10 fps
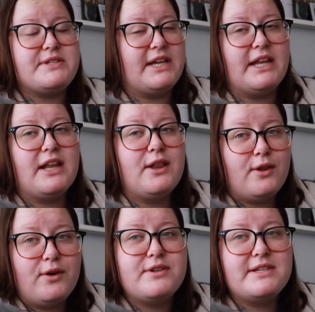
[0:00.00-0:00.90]
Like it
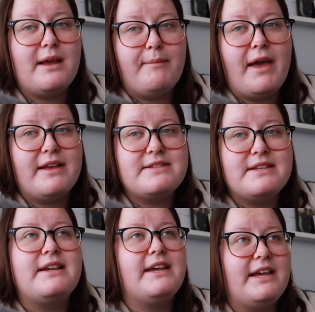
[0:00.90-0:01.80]
looks like a mess,
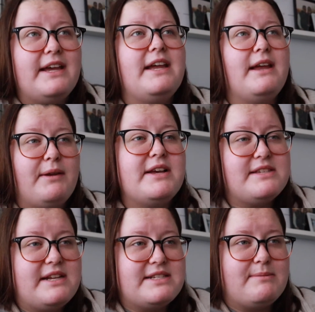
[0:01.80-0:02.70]
like because
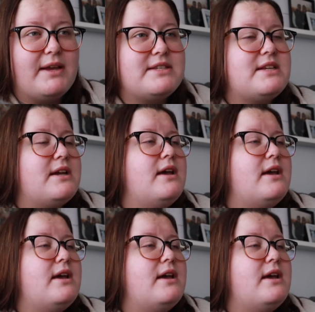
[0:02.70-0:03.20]
it is a mess.